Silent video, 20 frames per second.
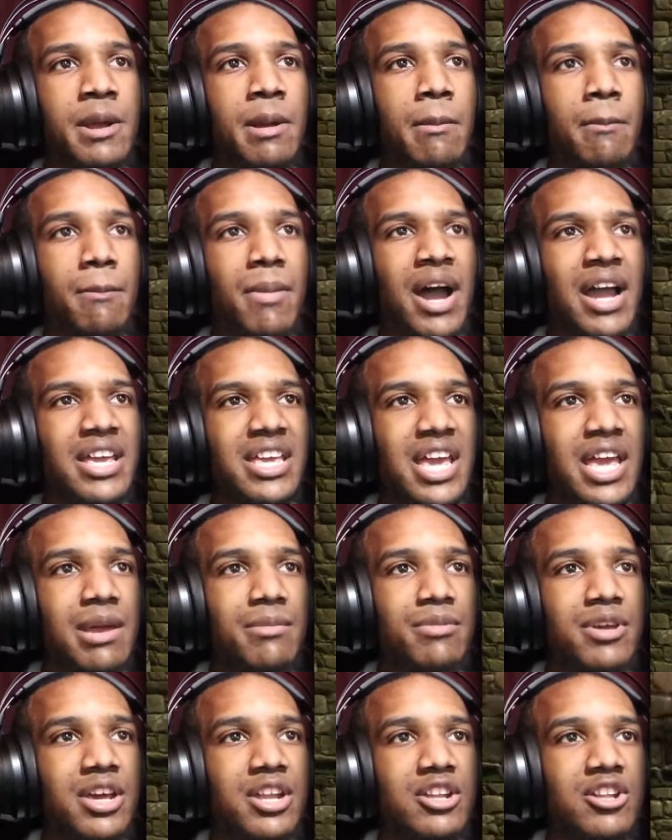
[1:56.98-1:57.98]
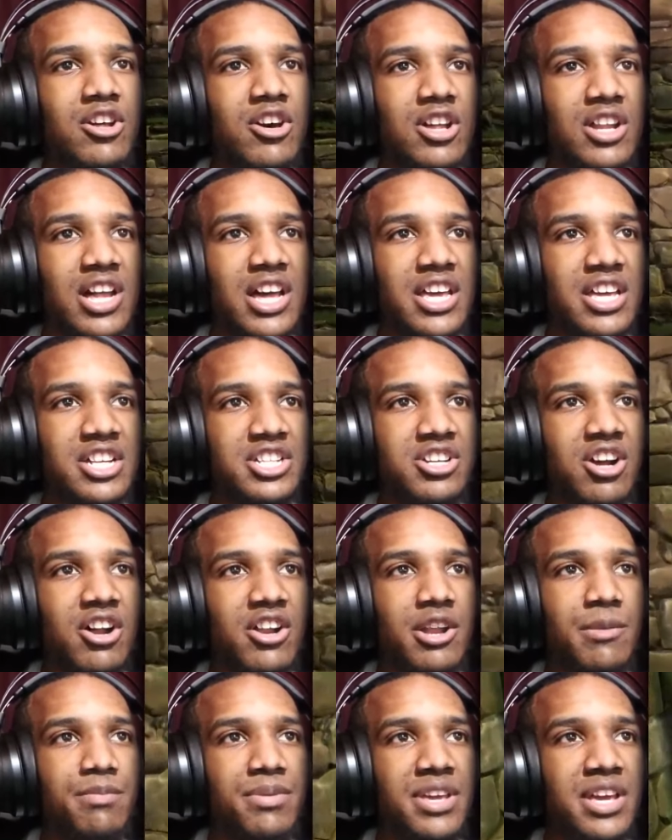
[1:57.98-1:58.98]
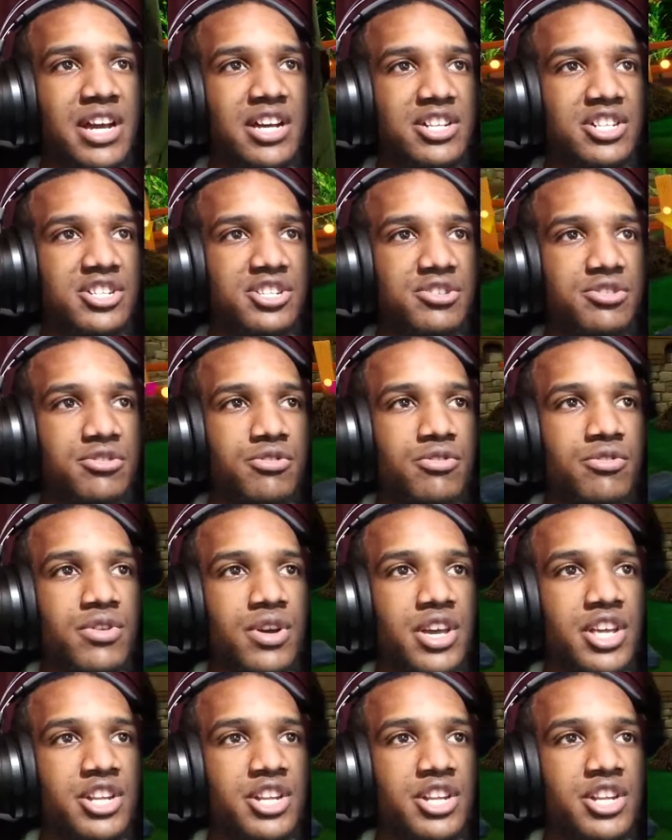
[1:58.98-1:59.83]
My game can look like it's on the PS2 in